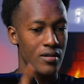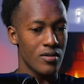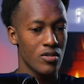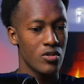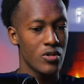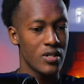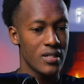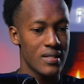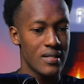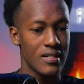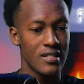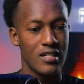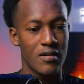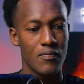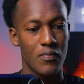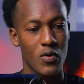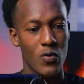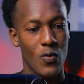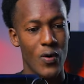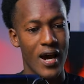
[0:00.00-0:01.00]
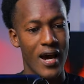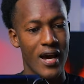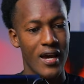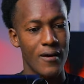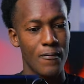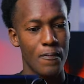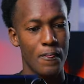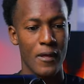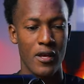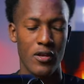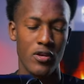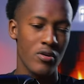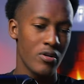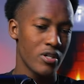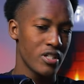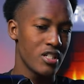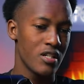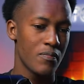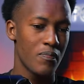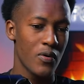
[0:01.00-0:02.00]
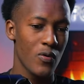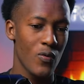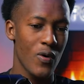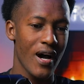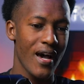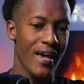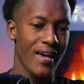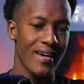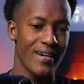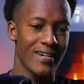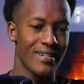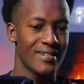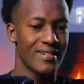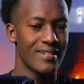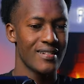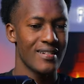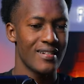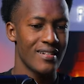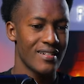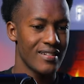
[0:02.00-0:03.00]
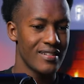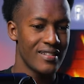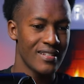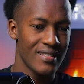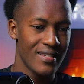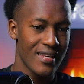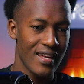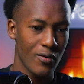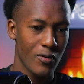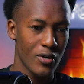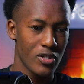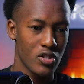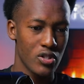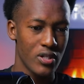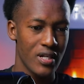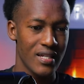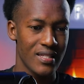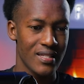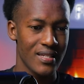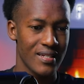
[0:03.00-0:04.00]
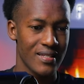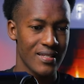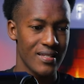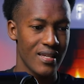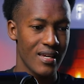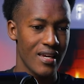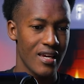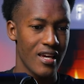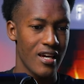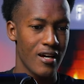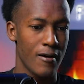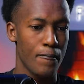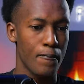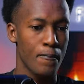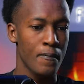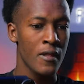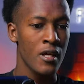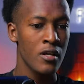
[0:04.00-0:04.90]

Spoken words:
USDJPY, EURJPY, and just like what you guys can see here.